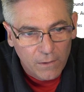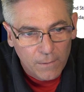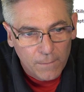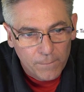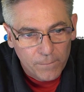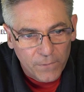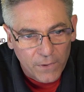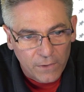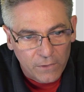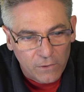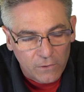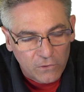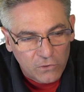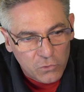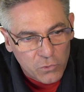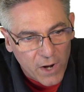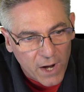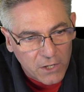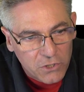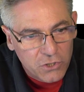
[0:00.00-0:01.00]
And the
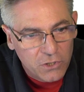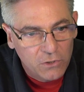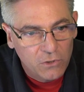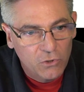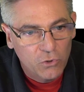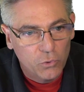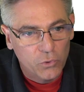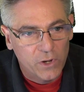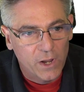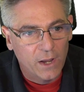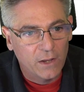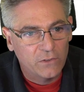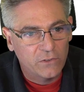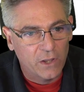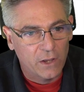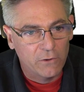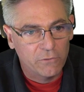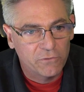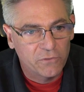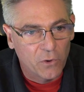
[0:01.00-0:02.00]
extraction creates
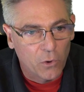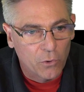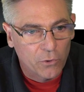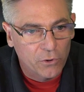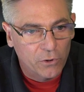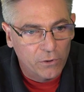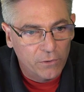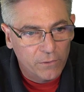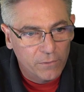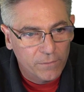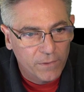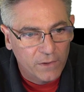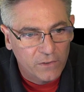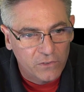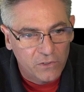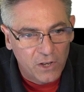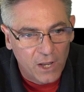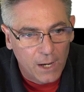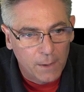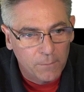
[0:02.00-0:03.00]
a folder that's
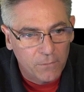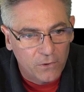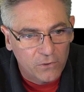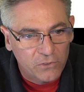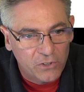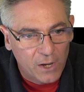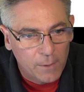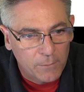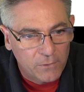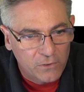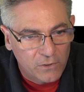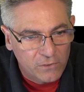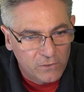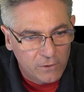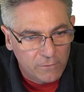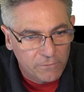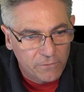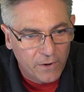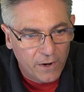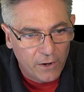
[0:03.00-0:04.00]
named the same as the
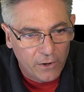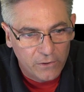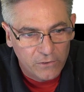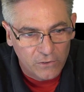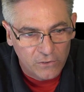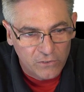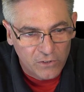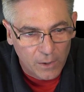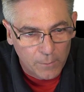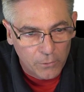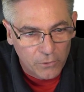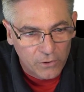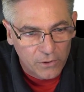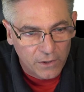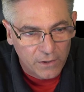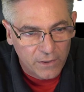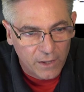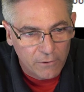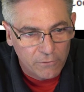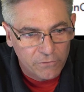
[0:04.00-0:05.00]
zip file. I just double
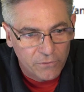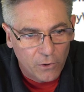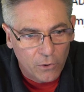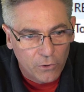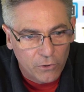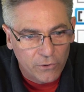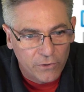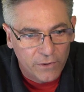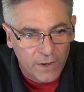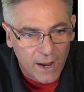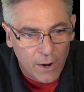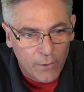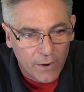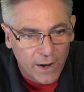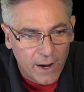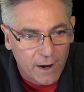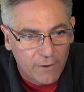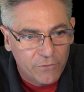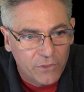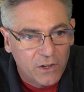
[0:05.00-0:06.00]
click that folder and now I
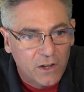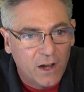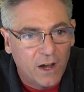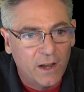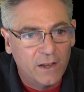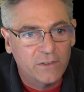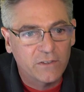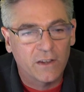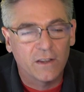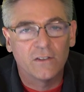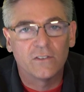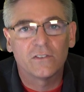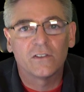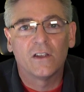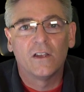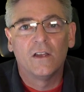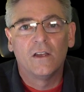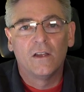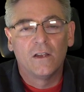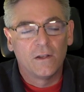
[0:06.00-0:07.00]
have the contents
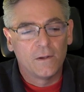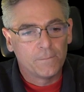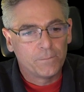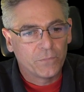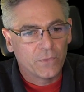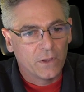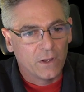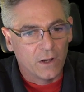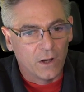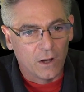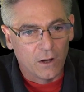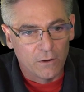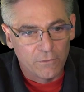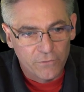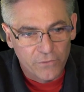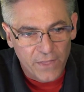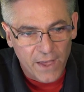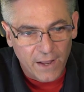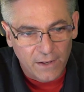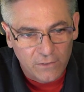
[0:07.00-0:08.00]

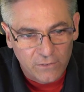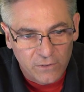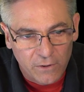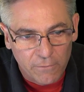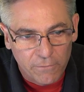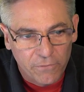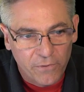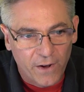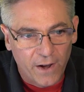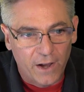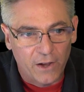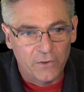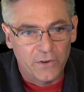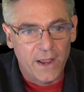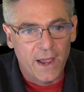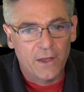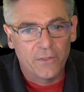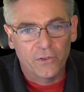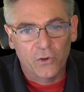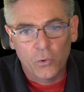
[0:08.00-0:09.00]
of that zip file.
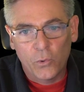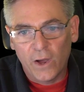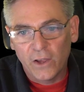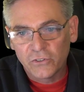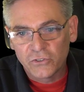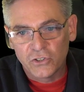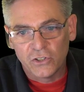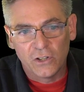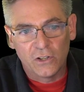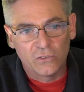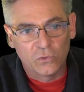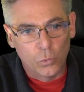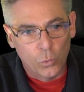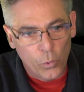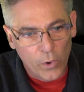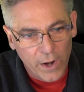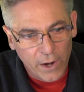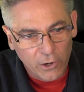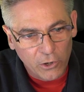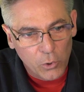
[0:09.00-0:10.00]
Now the question is,
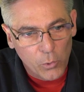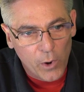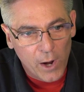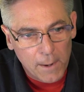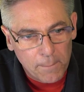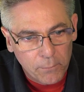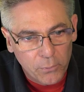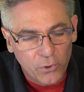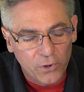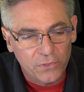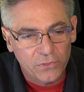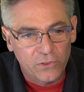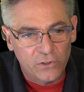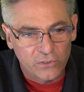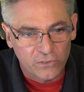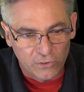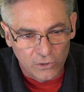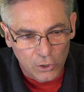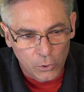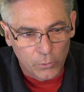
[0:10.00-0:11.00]
where do I put
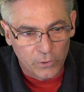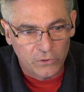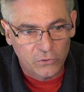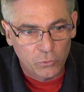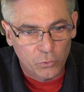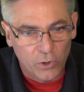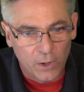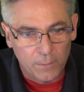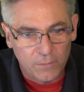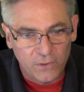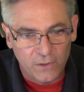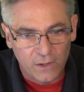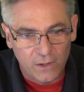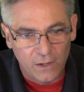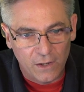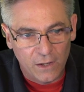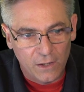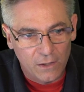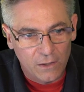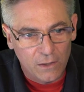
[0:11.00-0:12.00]
this Lua script
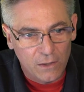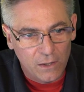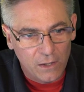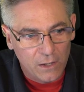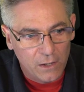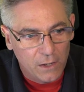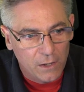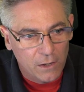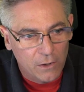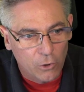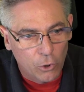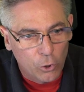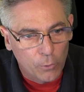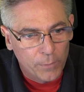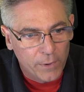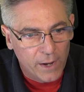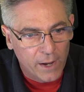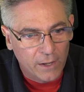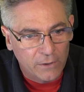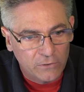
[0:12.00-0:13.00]
in the
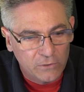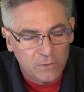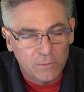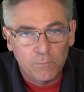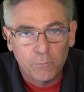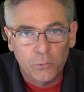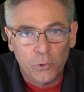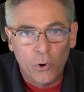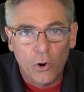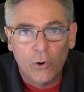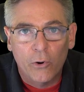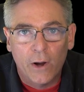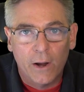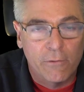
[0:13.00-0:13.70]
OBS program